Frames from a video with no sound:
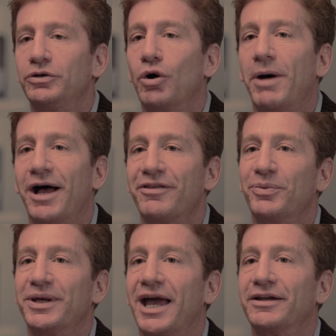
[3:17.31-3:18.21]
no
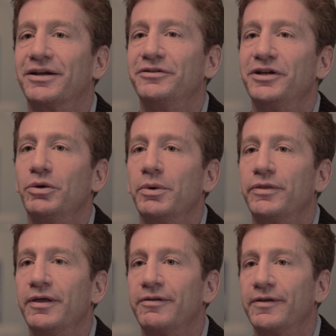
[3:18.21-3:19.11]
mas, we can't continue
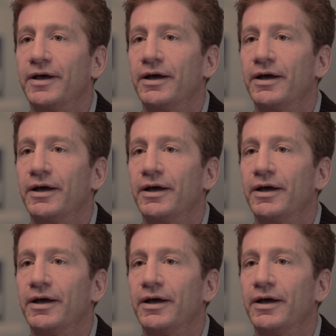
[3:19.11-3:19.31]
with this.